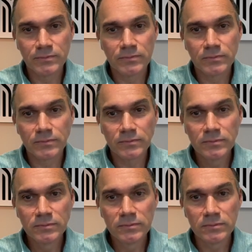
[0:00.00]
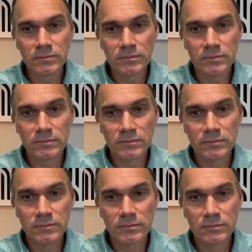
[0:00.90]

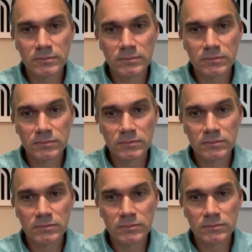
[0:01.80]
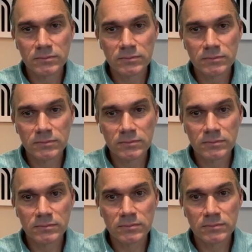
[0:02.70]

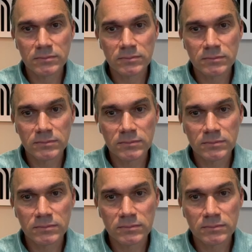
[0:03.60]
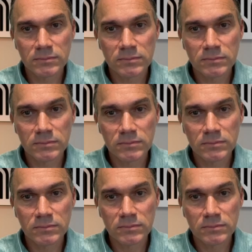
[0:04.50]

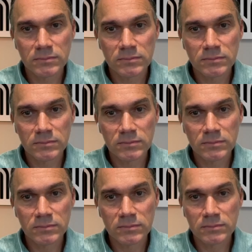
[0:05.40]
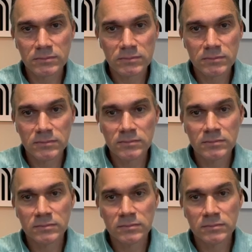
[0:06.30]
No words are spoken by the person on screen.